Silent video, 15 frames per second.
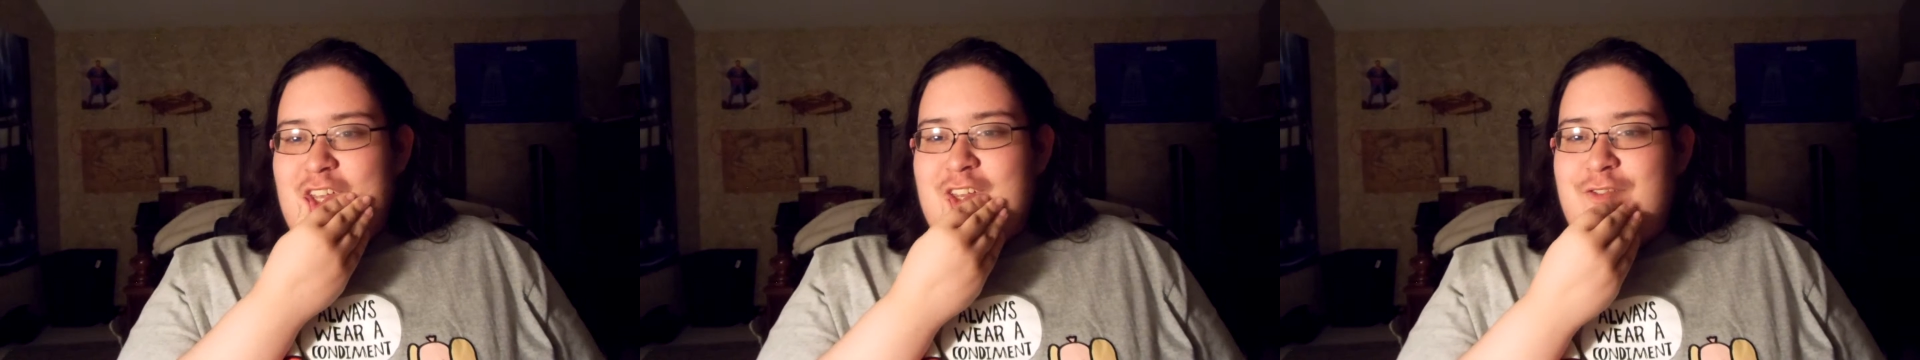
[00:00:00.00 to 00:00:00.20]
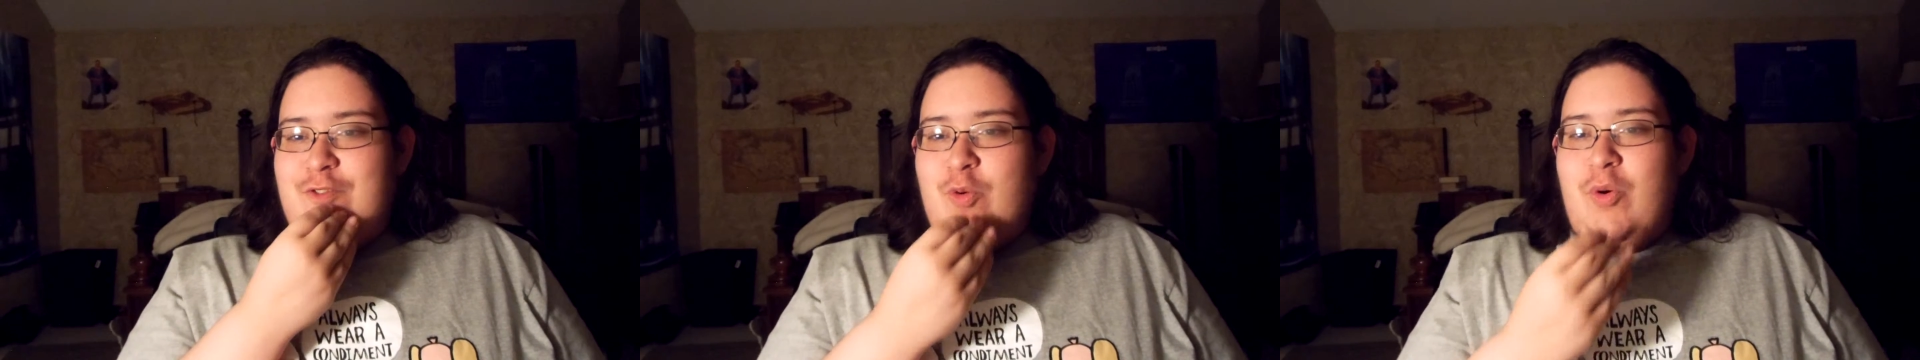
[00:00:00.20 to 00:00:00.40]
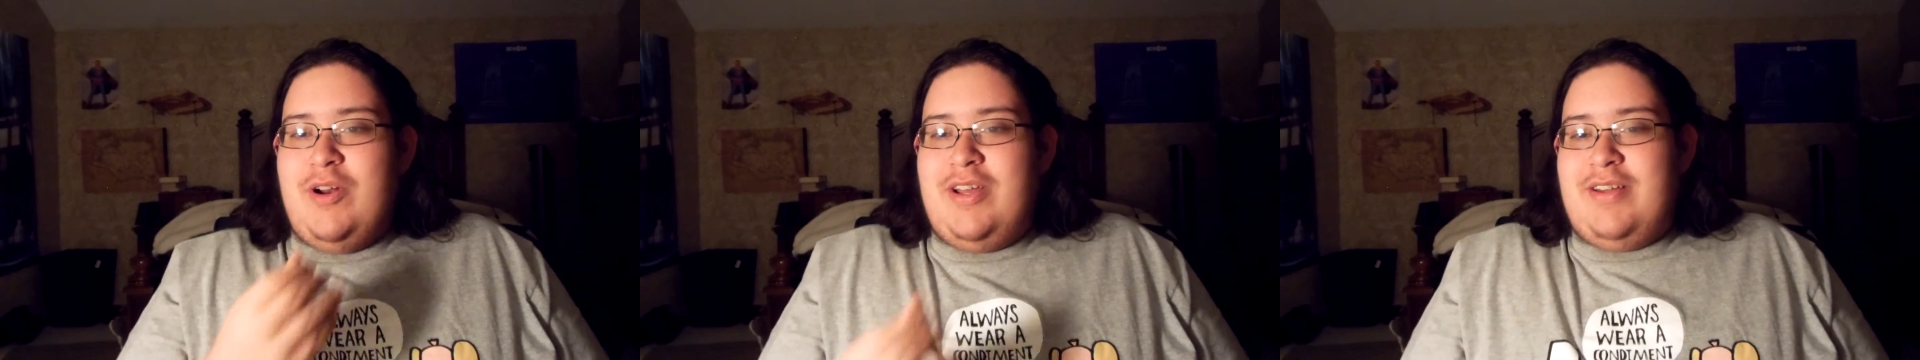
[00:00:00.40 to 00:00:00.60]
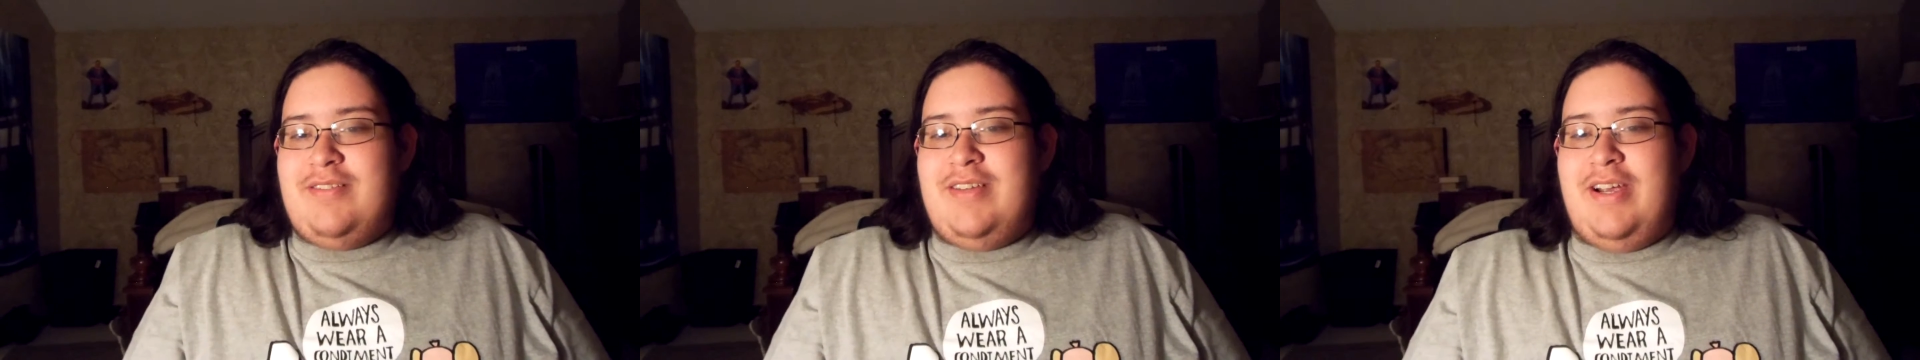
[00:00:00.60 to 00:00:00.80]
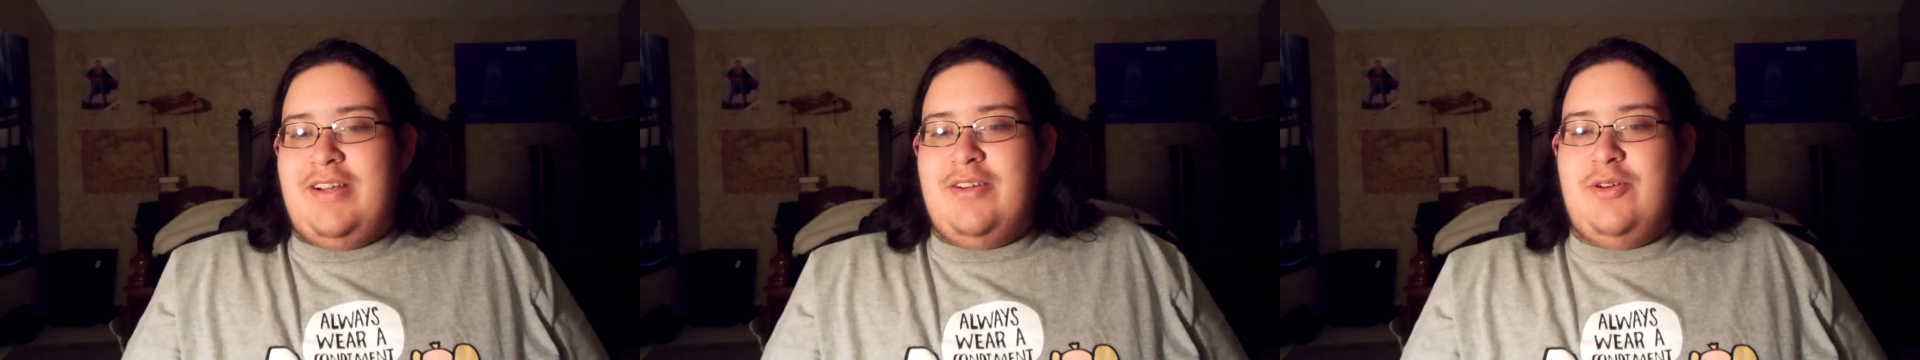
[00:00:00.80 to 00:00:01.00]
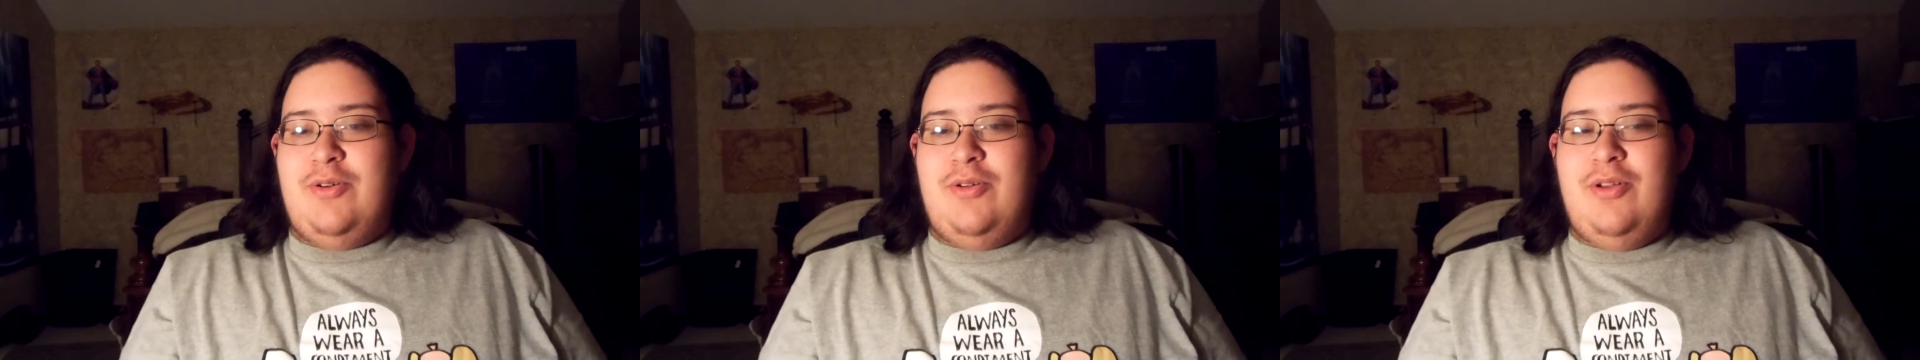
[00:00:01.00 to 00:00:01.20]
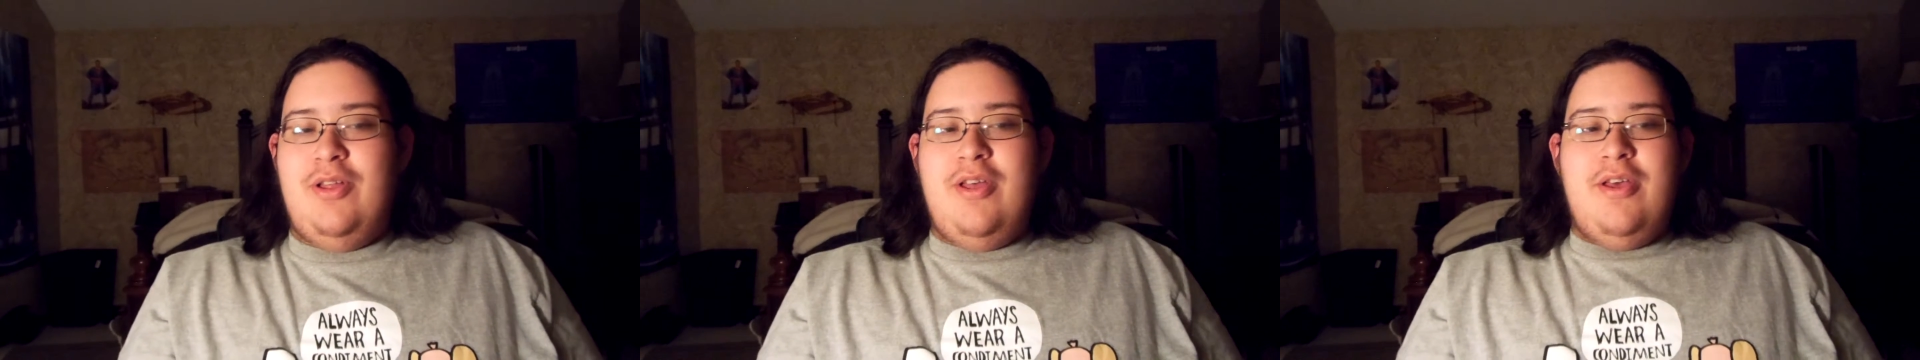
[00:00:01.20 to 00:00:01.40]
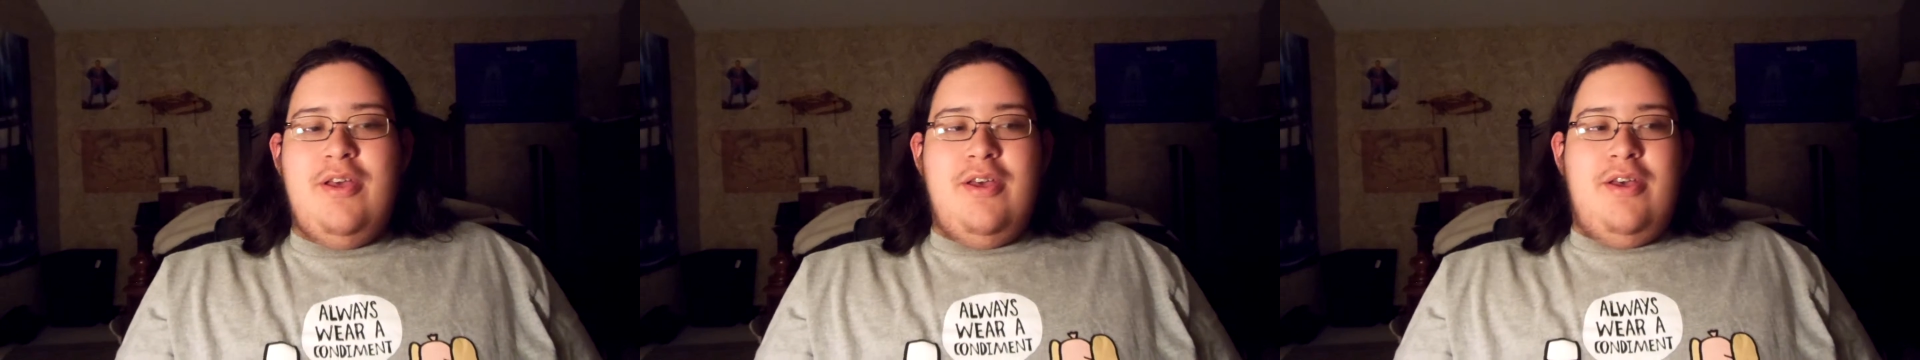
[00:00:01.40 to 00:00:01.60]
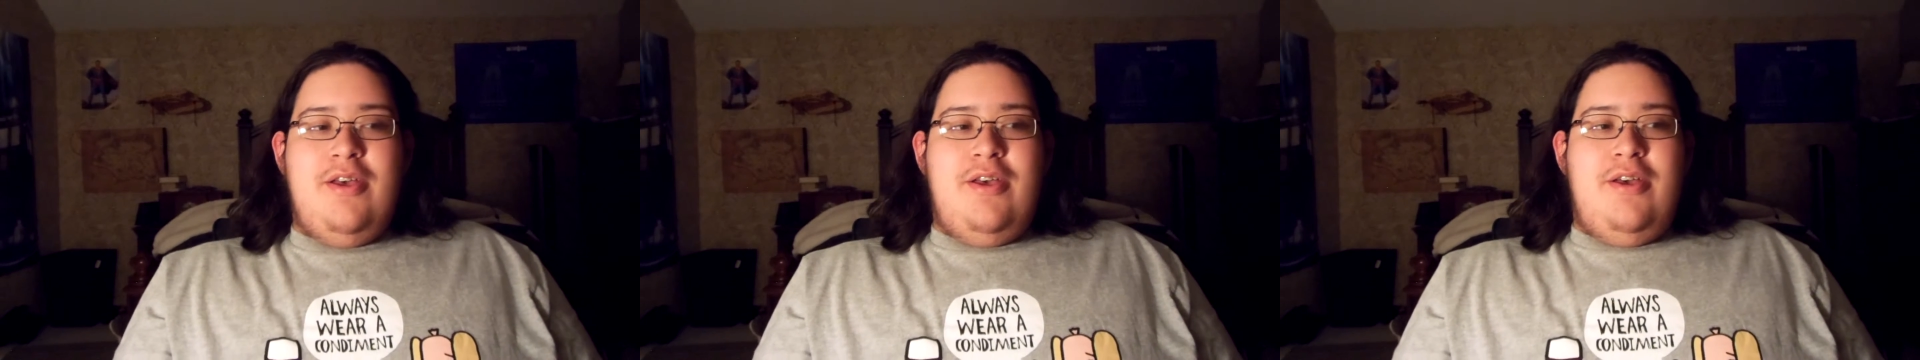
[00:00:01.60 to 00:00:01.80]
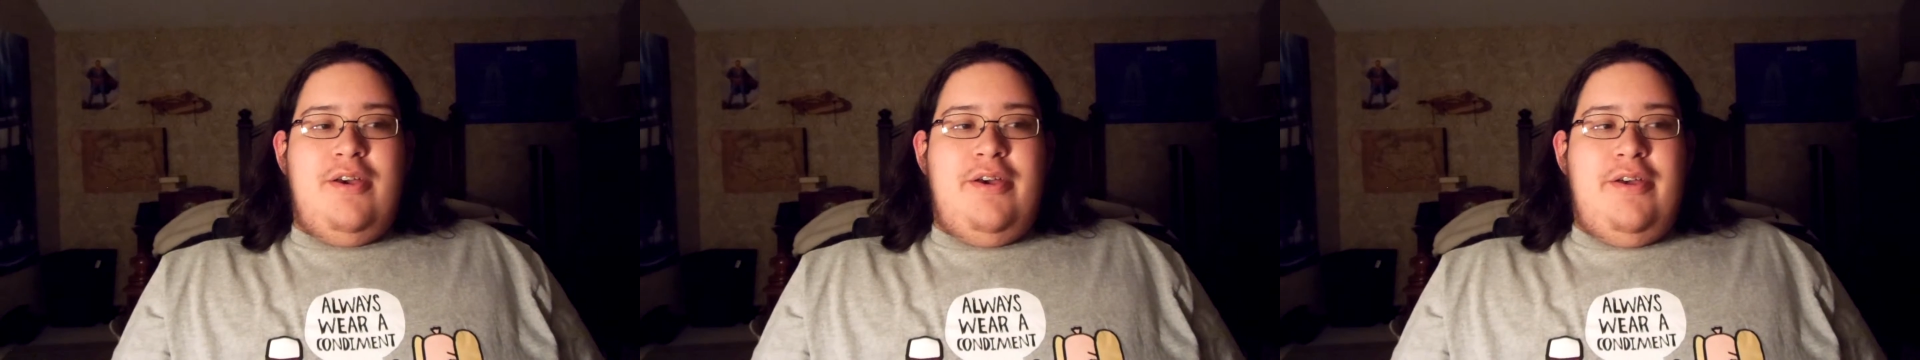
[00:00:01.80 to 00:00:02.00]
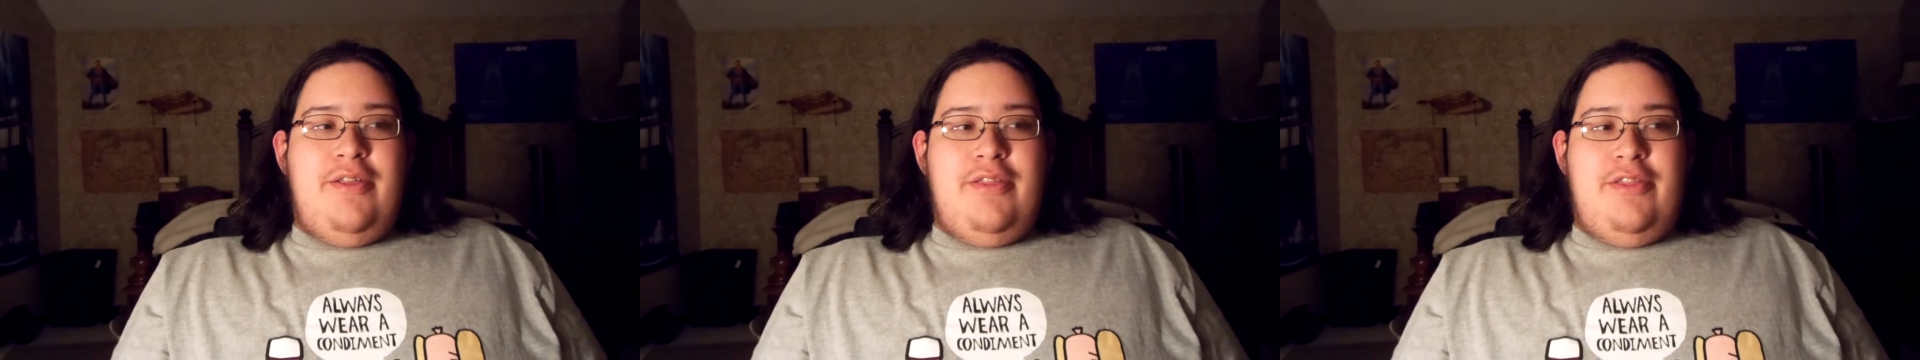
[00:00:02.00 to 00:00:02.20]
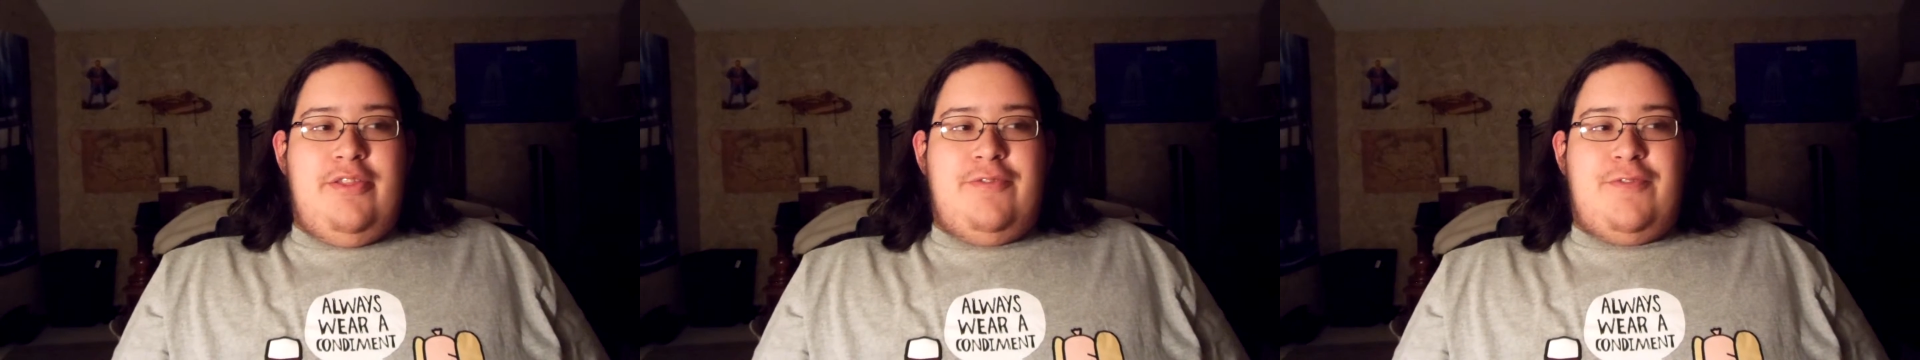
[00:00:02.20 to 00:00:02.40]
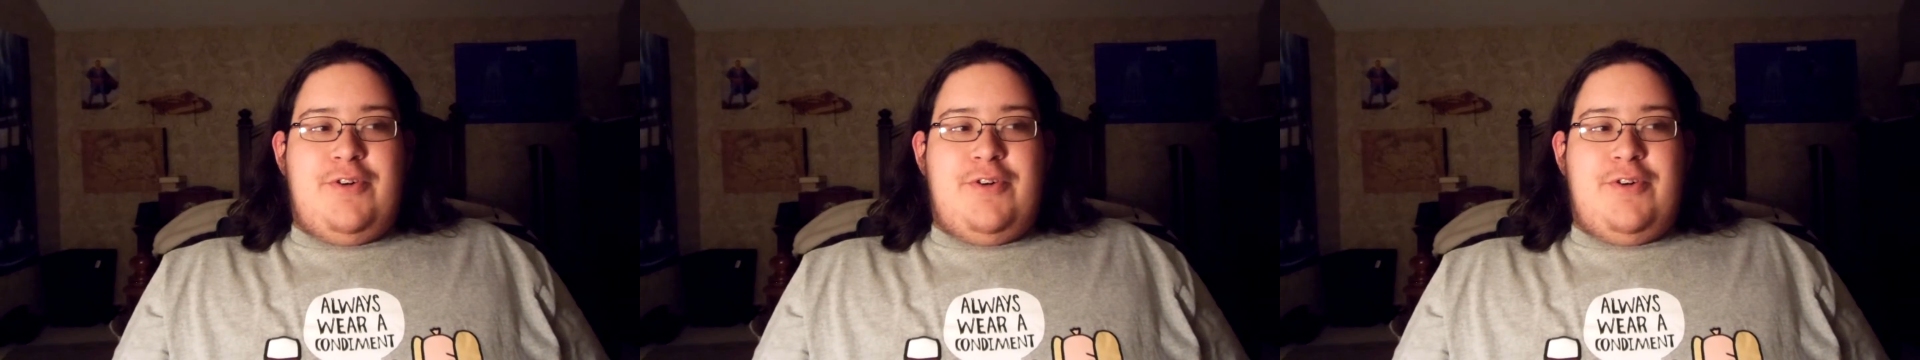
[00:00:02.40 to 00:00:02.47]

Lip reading: If you want to get technical, the